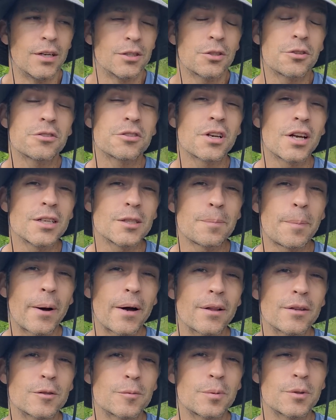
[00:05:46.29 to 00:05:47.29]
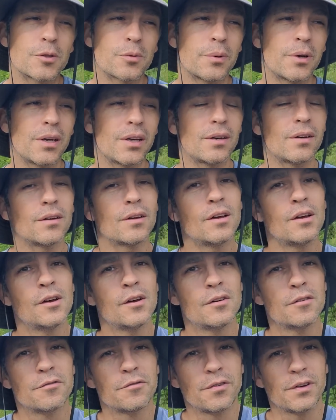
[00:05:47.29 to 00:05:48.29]
So there's a nice balance between
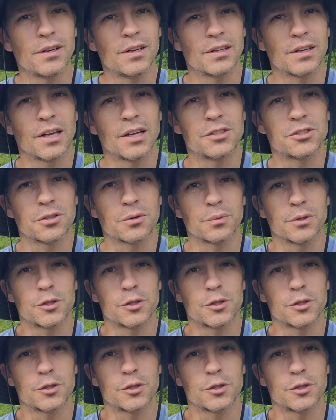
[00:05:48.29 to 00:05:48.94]
feeding nature,